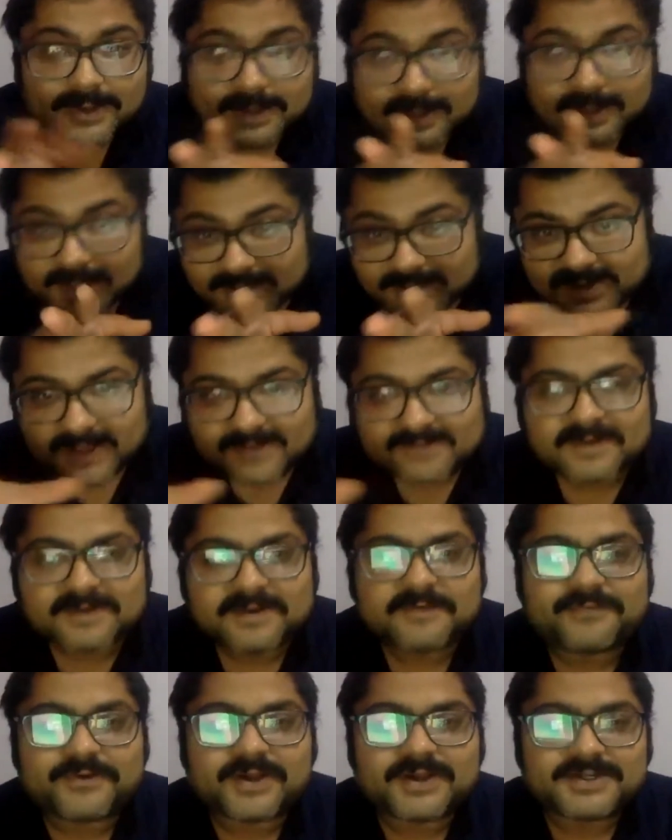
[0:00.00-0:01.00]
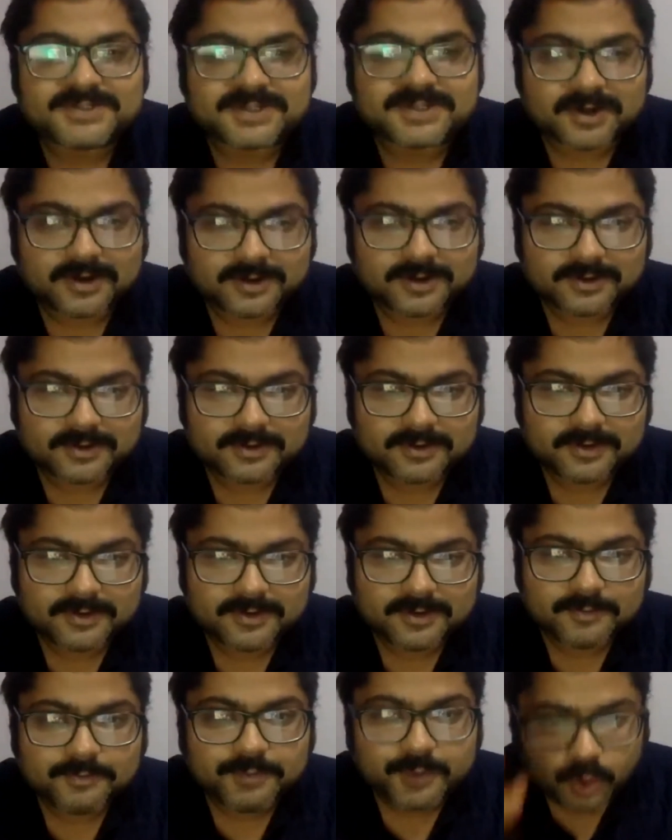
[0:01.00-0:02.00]
it takes a different turn
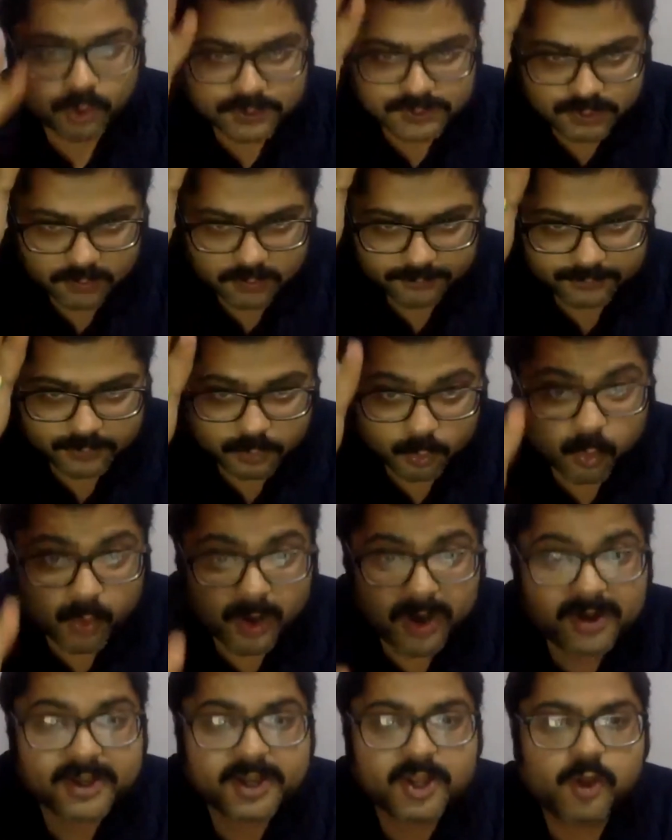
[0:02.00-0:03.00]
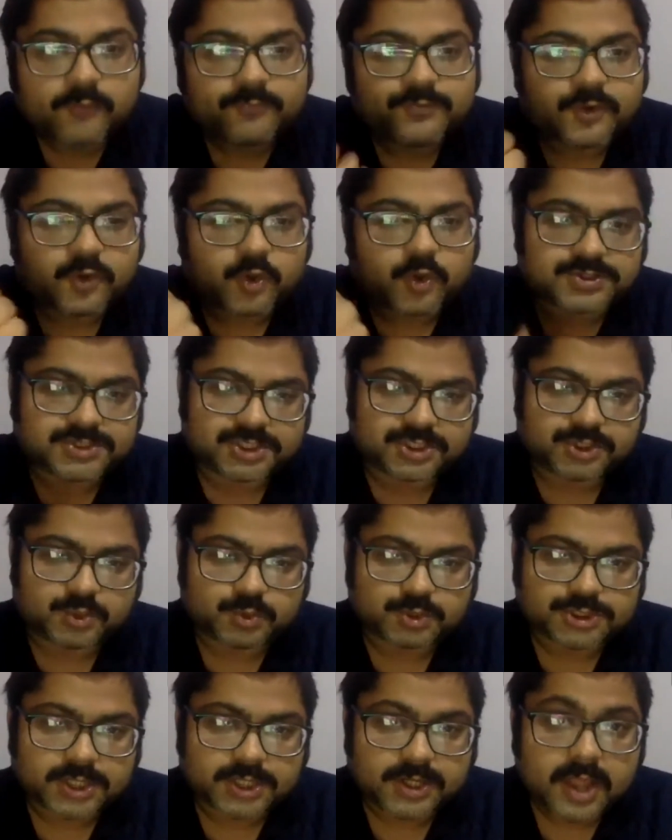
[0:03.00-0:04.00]
because of the wording of the
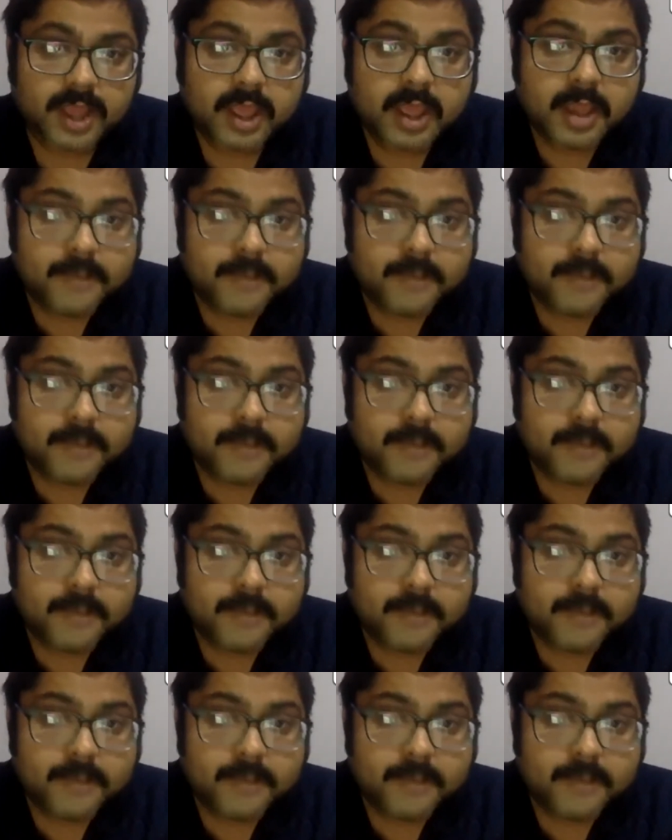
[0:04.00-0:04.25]
constitution.